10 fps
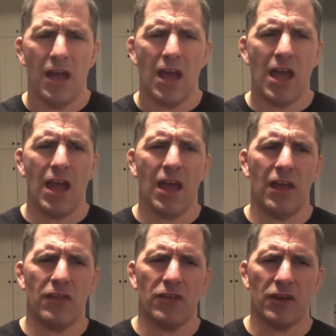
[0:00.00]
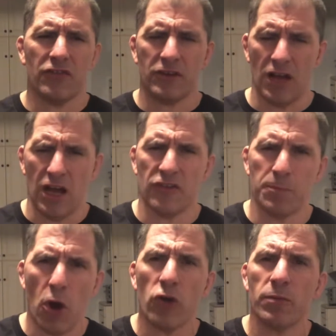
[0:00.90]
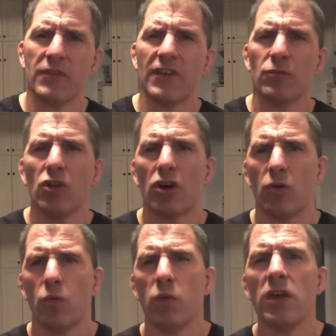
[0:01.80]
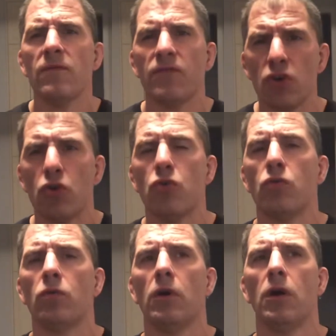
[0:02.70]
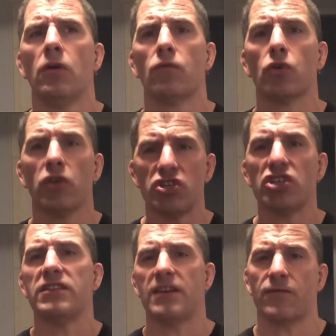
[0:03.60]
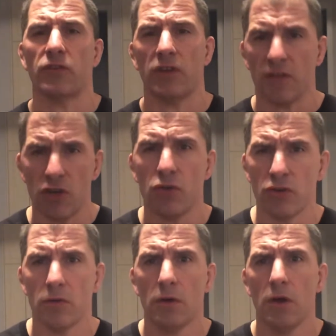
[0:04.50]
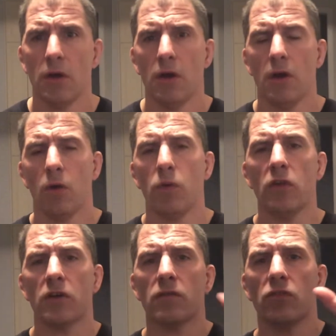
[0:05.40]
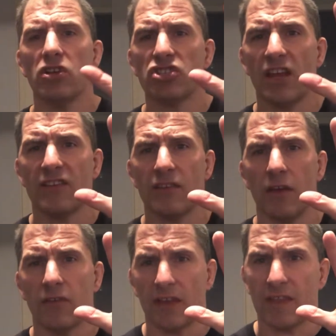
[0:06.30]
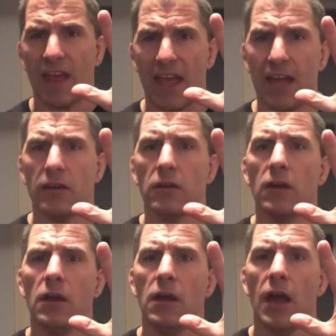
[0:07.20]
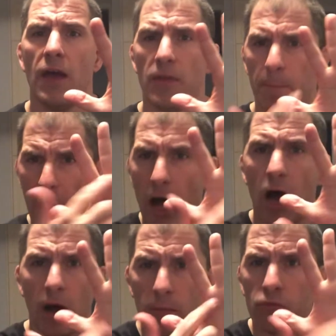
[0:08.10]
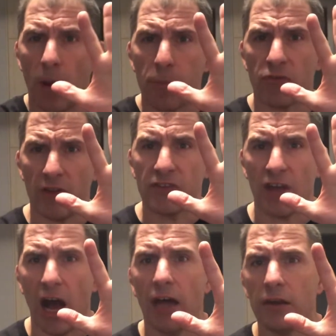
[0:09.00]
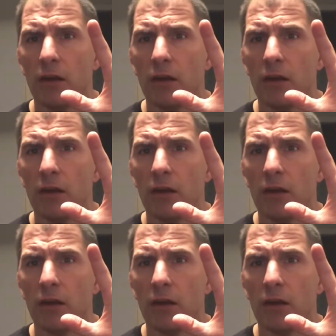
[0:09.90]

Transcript: And this Khan spokesman says, look, we view religion differently than you do. We look at religion as like the hand. And the palm represents God.